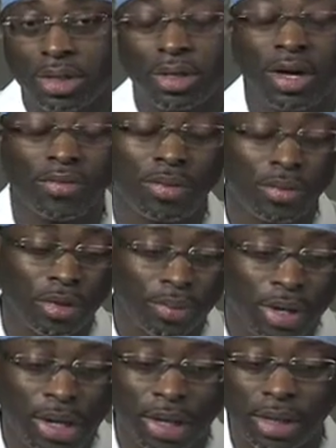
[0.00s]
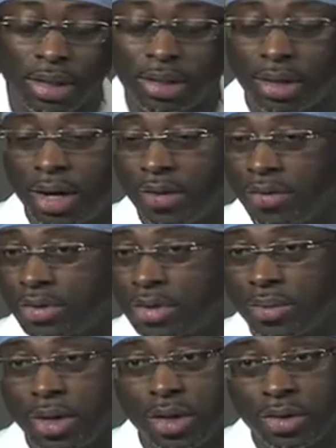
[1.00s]
they're having more pain, they're having
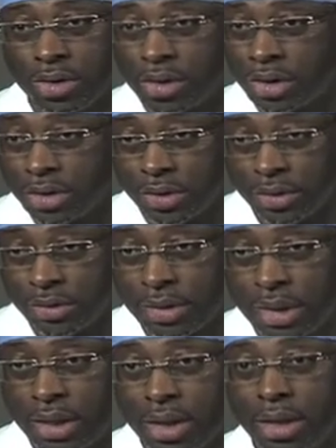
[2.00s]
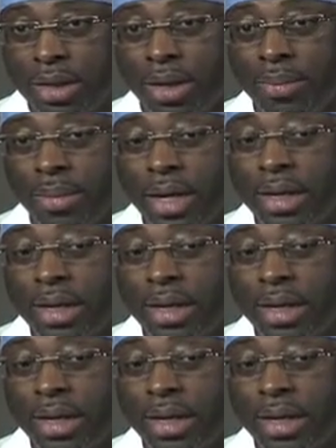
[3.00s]
some other issue that may